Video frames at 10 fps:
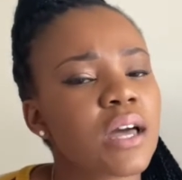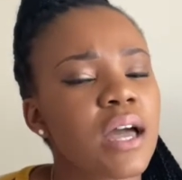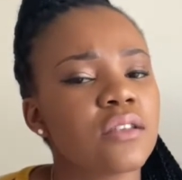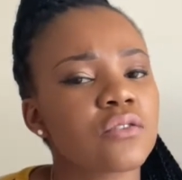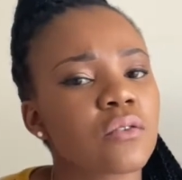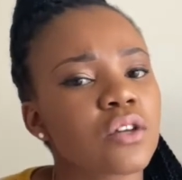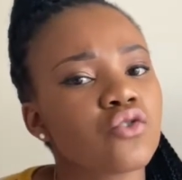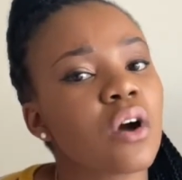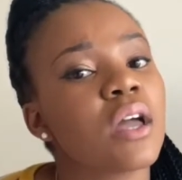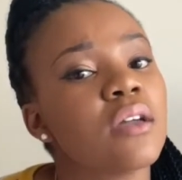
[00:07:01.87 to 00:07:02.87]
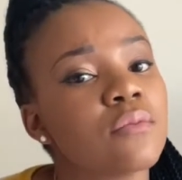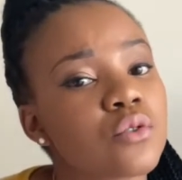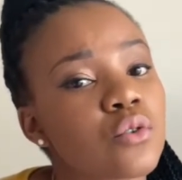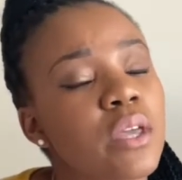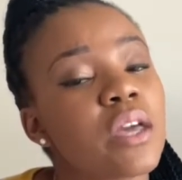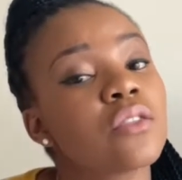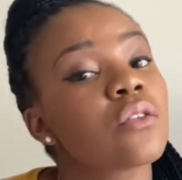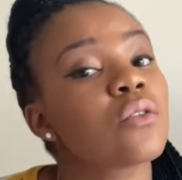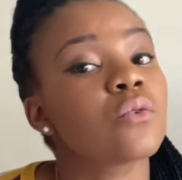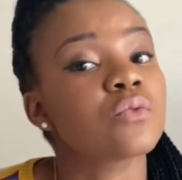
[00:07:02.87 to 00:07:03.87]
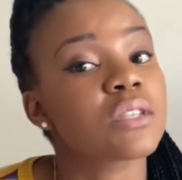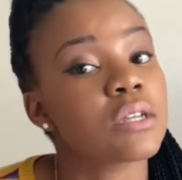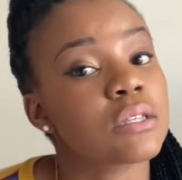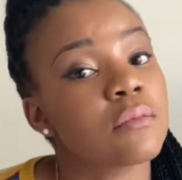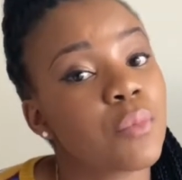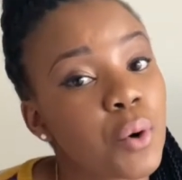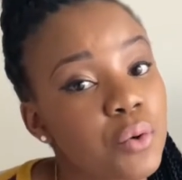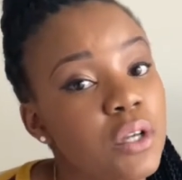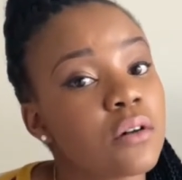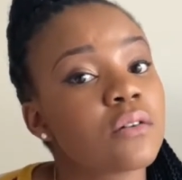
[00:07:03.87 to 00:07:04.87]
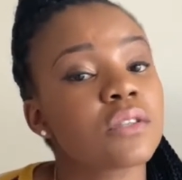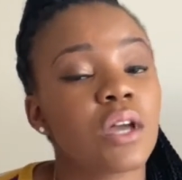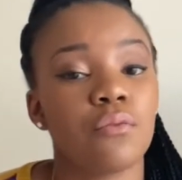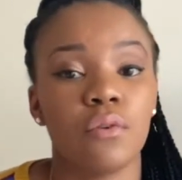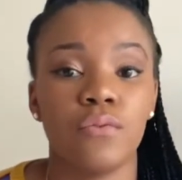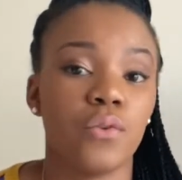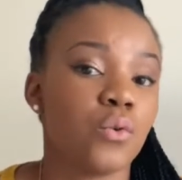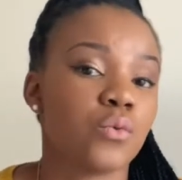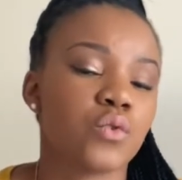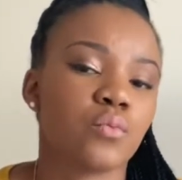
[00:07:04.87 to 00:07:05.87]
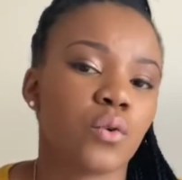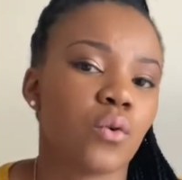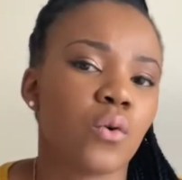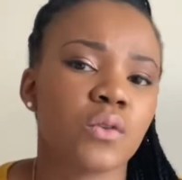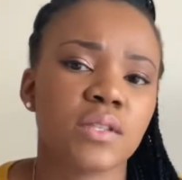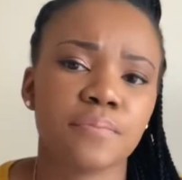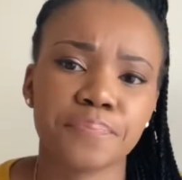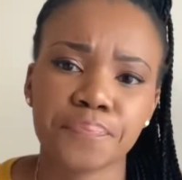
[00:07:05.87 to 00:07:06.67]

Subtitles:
and so that you are able to get those testimonials and reviews, because